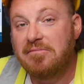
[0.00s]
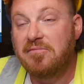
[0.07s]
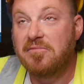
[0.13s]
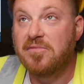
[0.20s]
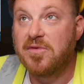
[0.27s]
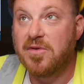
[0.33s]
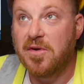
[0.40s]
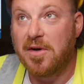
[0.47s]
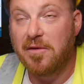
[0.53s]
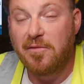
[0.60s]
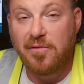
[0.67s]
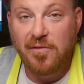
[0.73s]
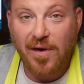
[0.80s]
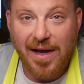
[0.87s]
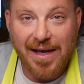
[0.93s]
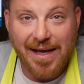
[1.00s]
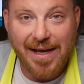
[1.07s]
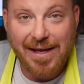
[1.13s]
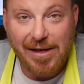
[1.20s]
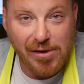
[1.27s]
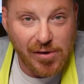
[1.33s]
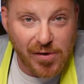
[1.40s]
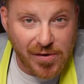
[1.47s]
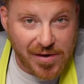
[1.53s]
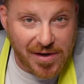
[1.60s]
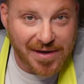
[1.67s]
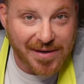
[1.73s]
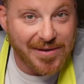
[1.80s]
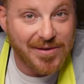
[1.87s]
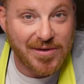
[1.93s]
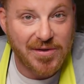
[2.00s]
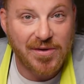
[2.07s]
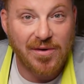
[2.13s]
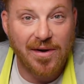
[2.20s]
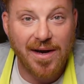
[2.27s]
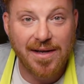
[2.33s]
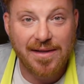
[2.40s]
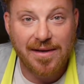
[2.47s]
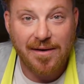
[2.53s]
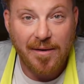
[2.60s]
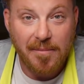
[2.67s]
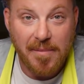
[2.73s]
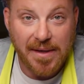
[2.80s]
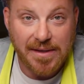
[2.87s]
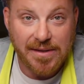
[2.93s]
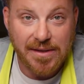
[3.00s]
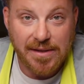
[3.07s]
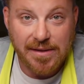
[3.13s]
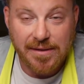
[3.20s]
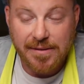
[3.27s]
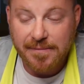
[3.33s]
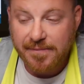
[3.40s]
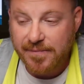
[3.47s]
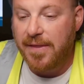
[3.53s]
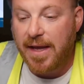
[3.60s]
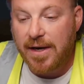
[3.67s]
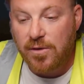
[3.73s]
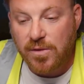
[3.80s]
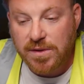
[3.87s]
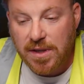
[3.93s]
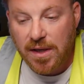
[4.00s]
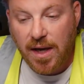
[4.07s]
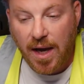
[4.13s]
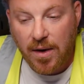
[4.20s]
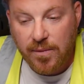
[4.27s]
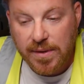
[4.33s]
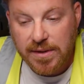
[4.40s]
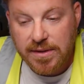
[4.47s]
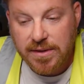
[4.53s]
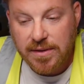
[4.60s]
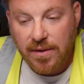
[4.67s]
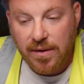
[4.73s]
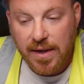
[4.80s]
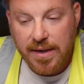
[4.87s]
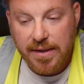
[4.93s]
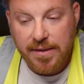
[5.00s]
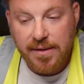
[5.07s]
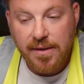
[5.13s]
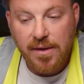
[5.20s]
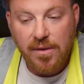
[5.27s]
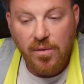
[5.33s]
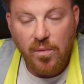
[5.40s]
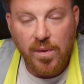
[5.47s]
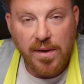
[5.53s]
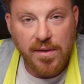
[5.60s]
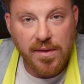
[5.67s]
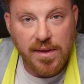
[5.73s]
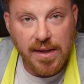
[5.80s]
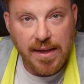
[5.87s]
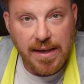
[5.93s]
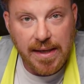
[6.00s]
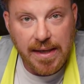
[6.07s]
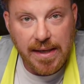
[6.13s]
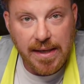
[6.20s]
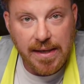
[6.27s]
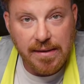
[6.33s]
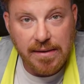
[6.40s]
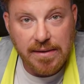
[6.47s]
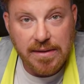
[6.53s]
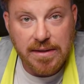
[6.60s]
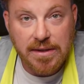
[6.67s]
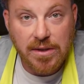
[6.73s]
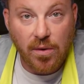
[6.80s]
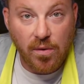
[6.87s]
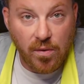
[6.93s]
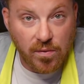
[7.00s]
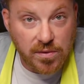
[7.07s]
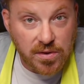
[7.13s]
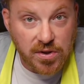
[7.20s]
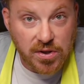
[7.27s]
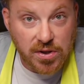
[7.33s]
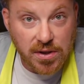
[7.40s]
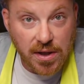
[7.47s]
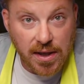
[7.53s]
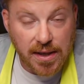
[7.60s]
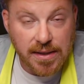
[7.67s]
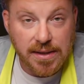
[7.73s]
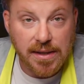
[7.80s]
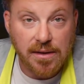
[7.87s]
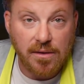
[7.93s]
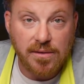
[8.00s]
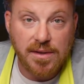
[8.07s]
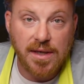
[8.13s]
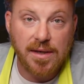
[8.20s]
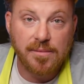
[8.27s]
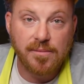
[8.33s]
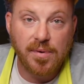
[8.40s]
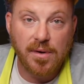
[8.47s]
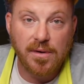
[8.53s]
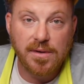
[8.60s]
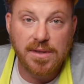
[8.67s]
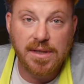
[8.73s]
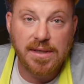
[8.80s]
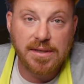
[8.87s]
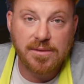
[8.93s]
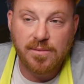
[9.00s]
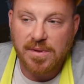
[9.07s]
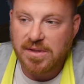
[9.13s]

sort of fake union strike that I mentioned. That also coincided with the staunch anti-lockdown protests, which